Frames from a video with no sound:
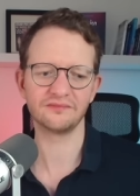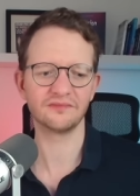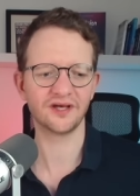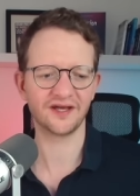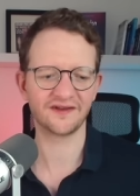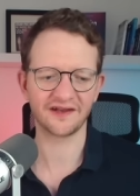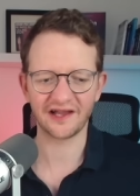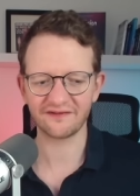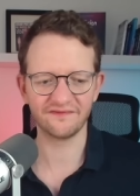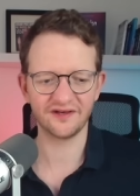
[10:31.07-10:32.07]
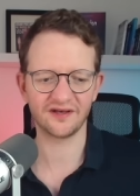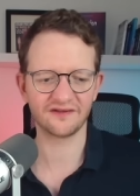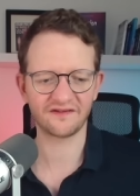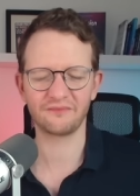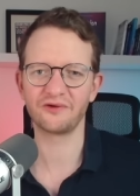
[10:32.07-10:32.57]
And then Latvia and
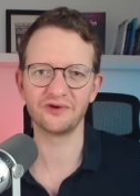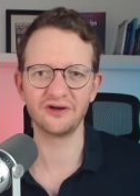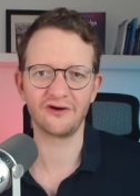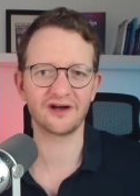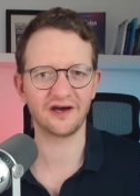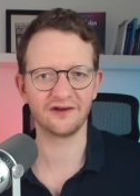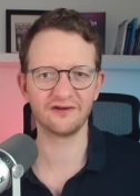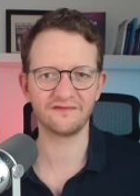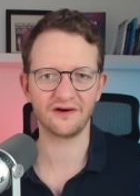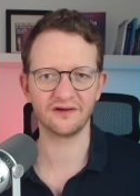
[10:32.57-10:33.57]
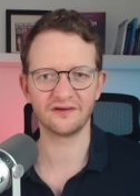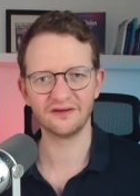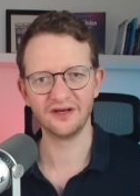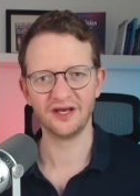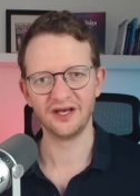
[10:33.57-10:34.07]
San Marino are kind of on
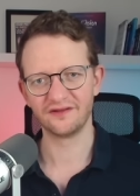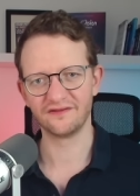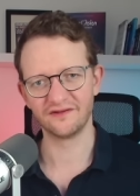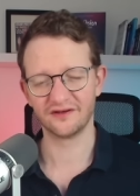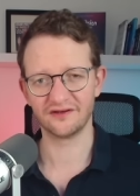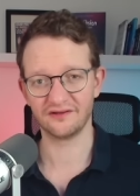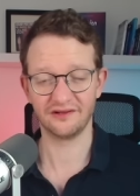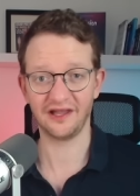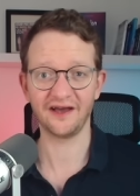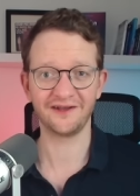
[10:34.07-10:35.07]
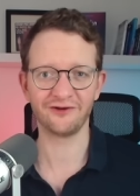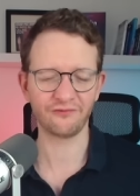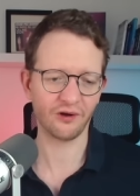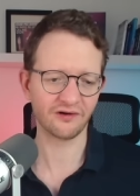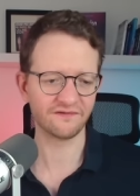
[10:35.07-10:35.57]
the line of
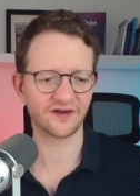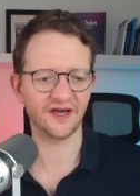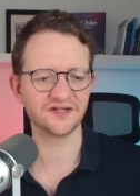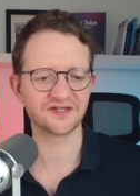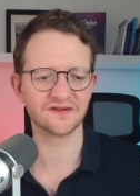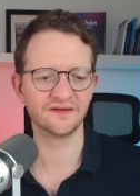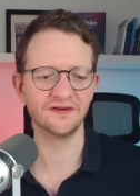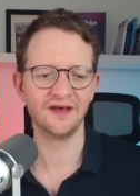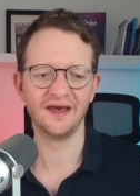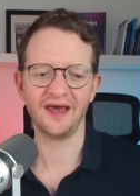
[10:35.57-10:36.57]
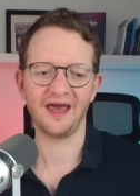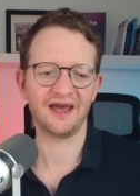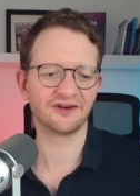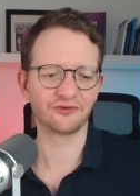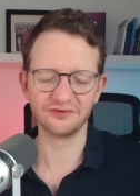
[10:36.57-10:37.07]
qualification.
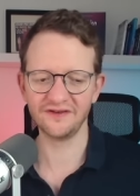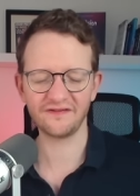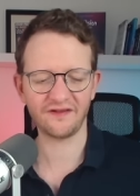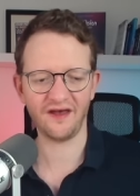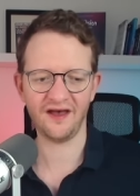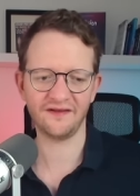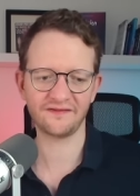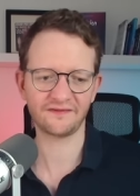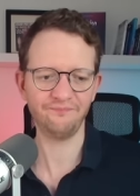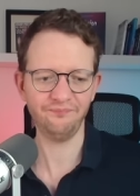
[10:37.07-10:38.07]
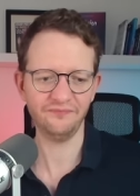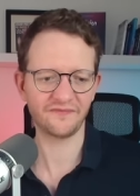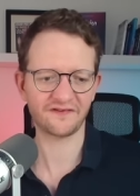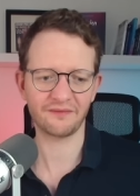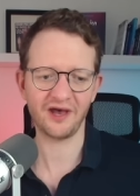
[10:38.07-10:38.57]
And Greece has
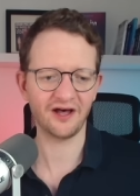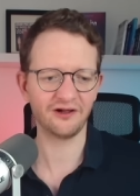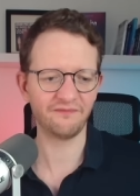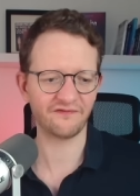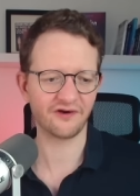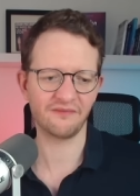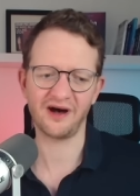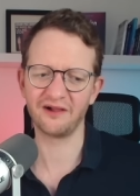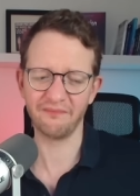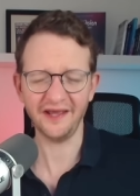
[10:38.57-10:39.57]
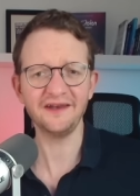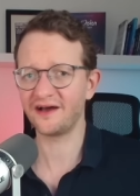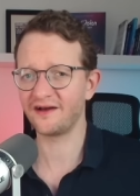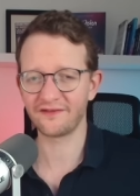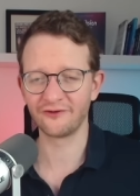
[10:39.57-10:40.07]
some help from Albania,
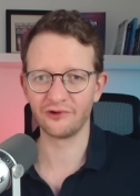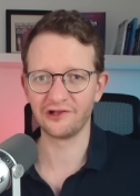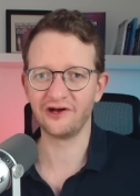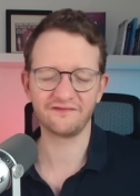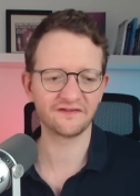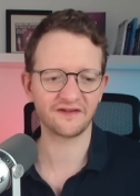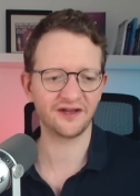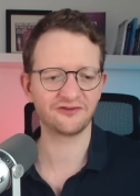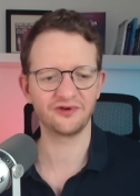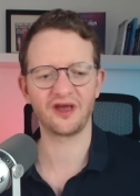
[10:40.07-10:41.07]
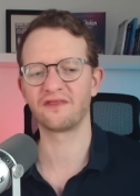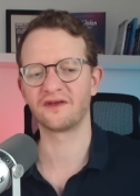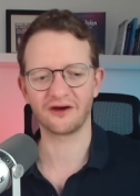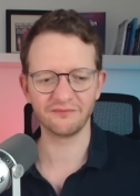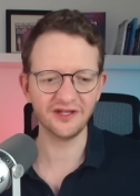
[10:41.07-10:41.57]
I think, will love this entry. I think
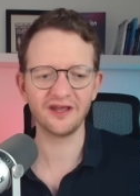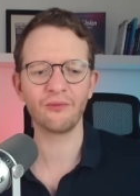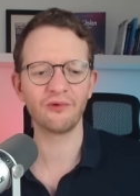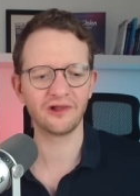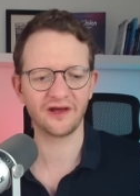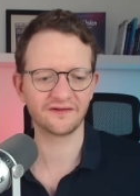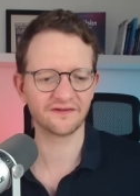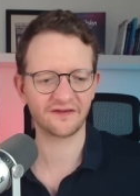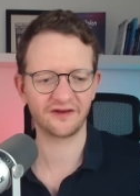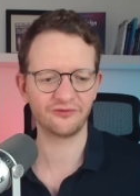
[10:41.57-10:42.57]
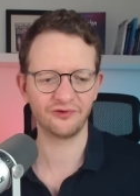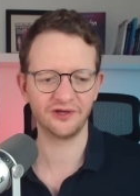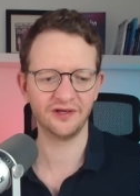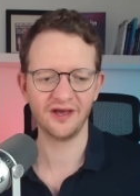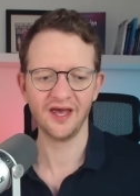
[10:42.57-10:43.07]
Armenia will like this entry.